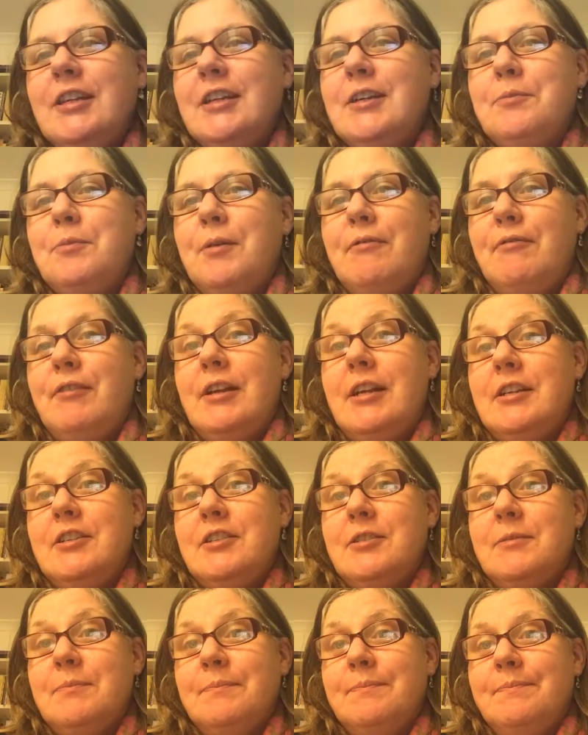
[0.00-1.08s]
think it'll be
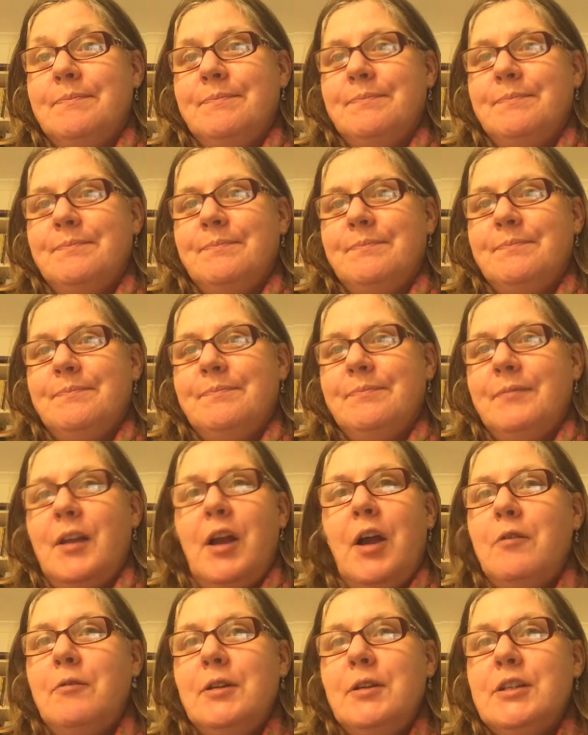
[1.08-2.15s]
finished.
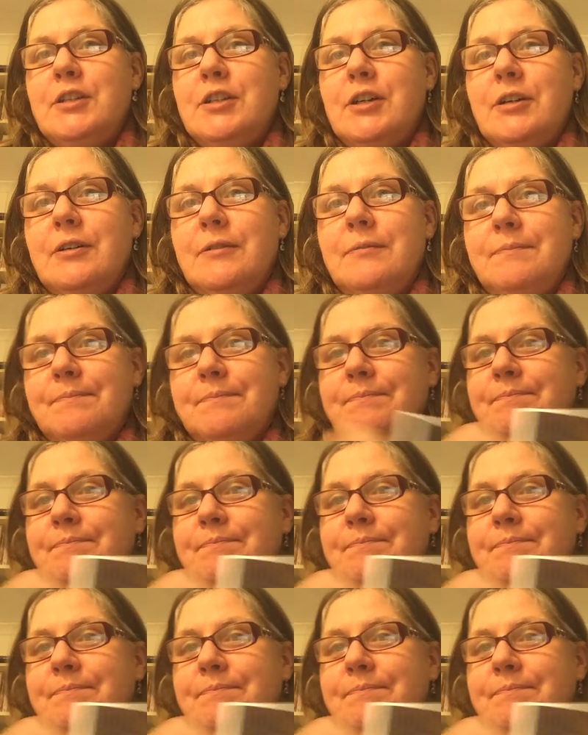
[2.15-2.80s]
I really don't.